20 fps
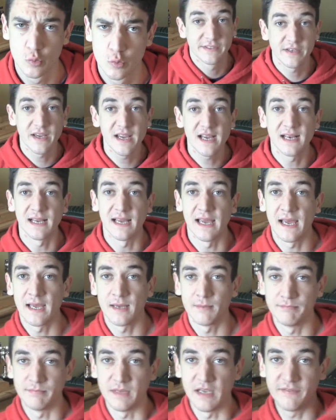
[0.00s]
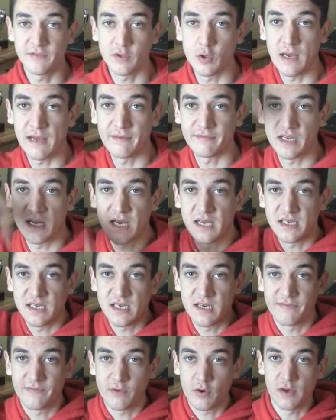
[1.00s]
So yeah, if you have an
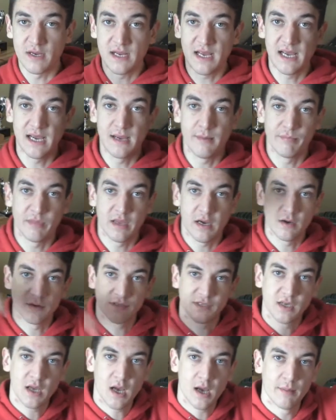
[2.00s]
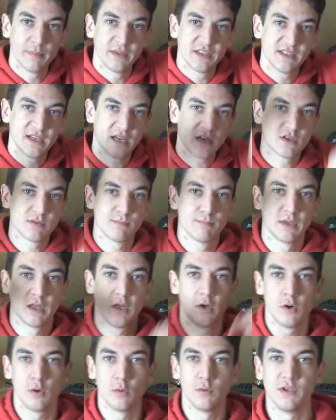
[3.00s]
idea for a name, there's a comment section
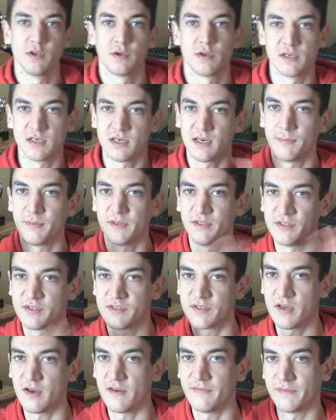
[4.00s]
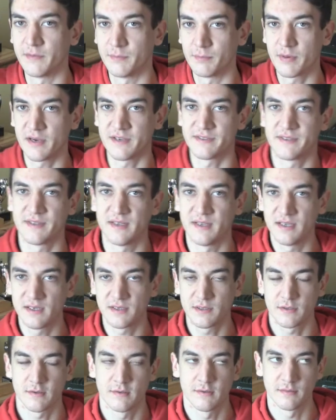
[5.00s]
below and you can type in the stuff and press the
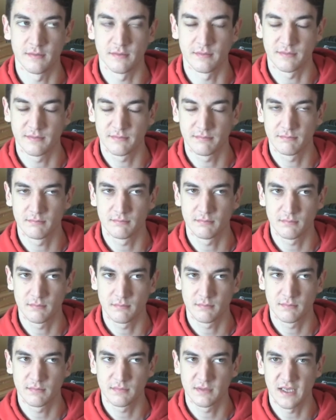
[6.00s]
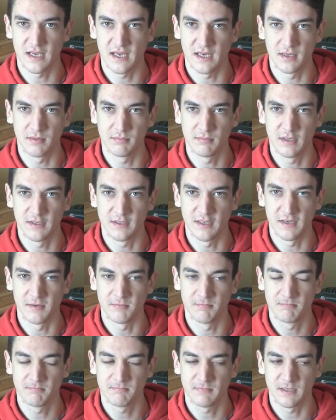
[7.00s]
enter thing and
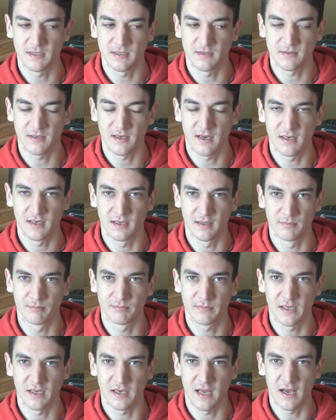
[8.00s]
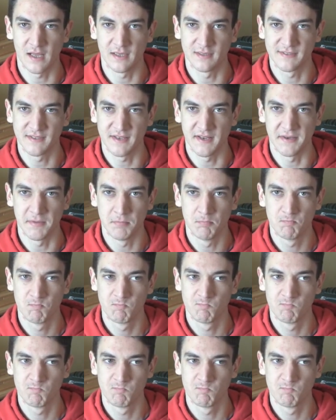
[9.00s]
then I'll see.